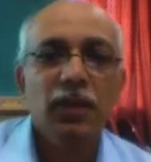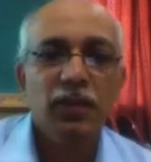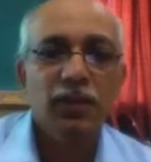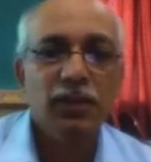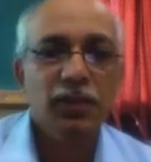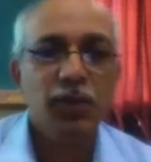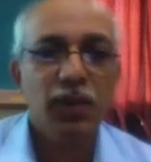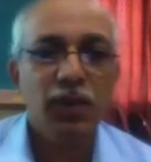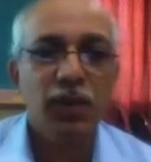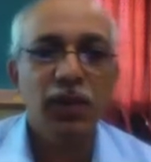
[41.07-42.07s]
this is
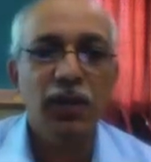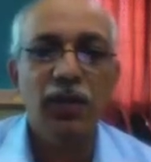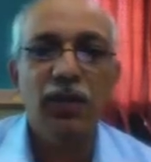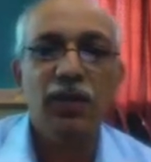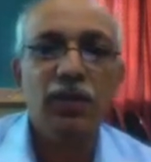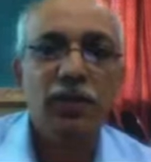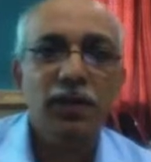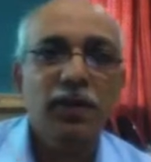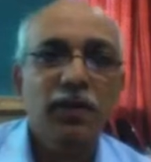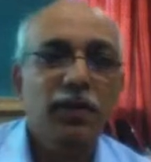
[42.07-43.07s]
what
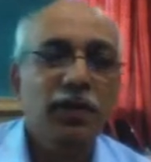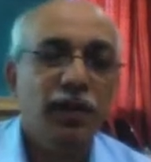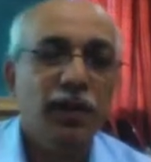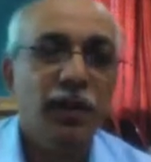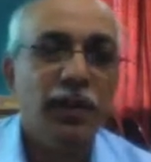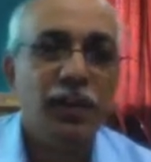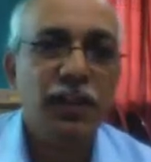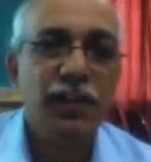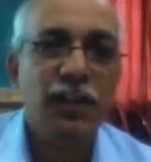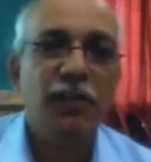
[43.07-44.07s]
it
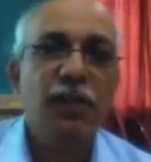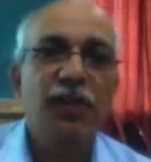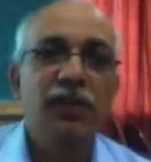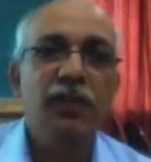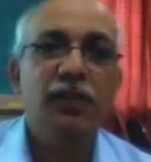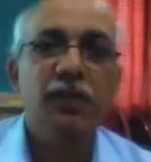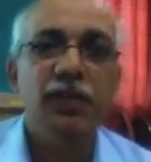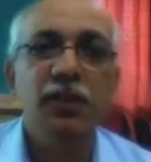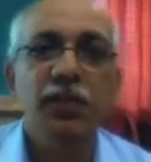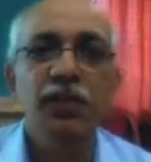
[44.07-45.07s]
says. The embedded system is a
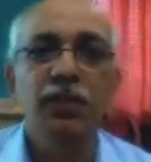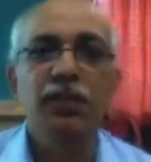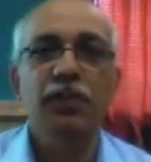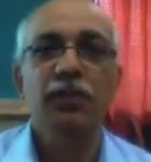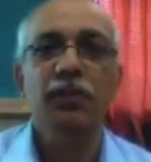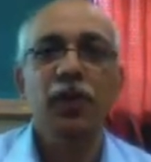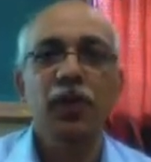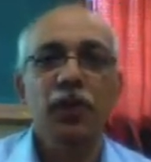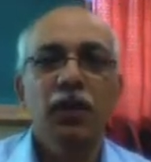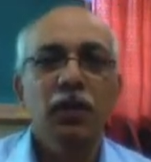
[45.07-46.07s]
computer system
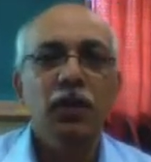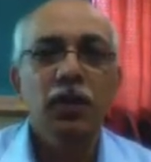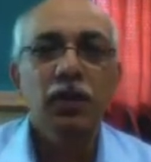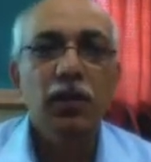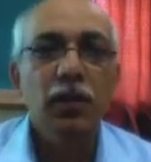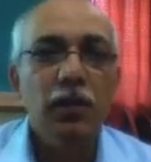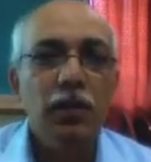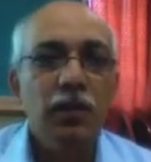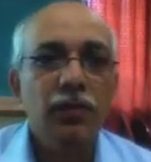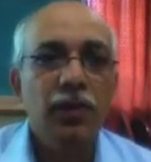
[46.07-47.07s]

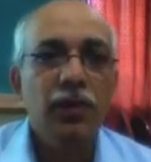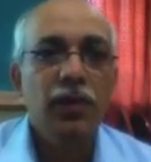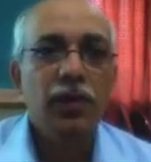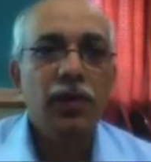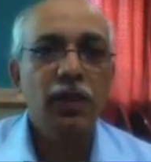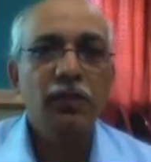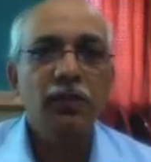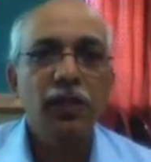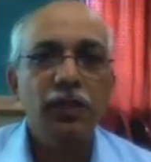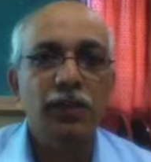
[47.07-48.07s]
with a dedicated
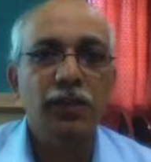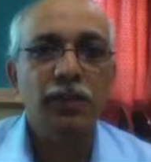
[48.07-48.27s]
function